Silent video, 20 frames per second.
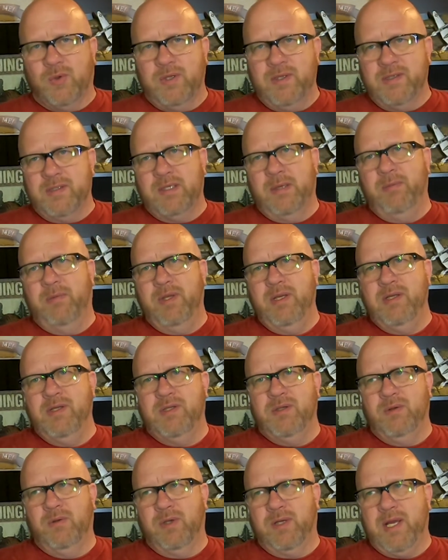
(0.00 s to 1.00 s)
And some things
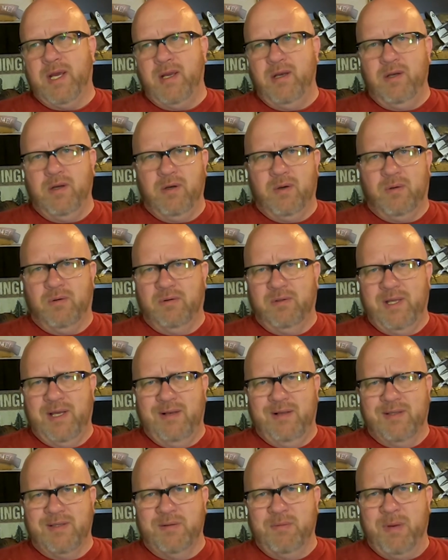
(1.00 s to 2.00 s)
you look at and you go, that
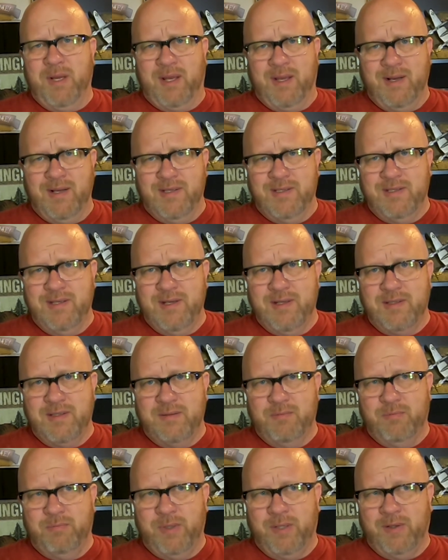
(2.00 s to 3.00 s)
doesn't make any sense,
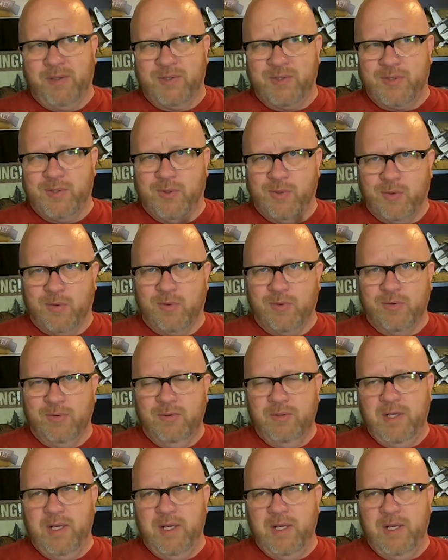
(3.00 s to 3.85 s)
but it looks cool.